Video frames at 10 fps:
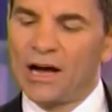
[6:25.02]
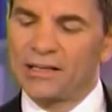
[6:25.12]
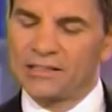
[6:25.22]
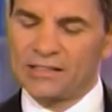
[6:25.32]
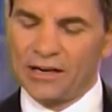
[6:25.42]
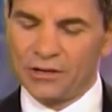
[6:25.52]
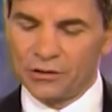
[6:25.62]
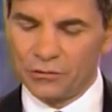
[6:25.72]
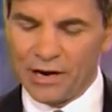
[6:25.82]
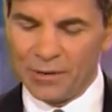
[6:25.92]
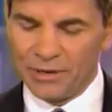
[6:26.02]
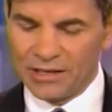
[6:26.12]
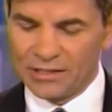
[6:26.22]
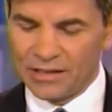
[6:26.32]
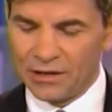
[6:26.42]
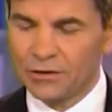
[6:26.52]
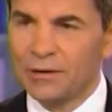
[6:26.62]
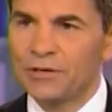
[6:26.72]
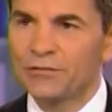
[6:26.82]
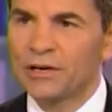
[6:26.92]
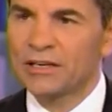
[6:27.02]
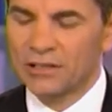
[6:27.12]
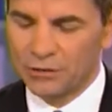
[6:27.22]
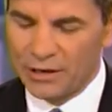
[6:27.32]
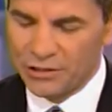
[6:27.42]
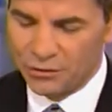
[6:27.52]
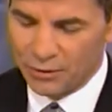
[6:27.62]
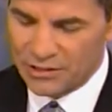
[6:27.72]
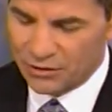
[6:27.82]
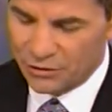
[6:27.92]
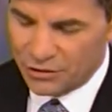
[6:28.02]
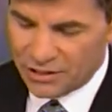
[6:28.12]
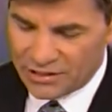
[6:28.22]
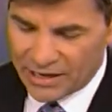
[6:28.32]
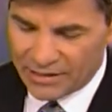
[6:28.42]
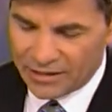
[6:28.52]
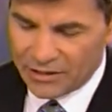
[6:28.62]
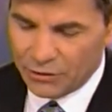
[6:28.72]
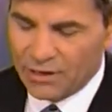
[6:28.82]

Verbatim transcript: Iran to Senator Graham, because Senator Graham, you've written a congressional resolution saying that yeah.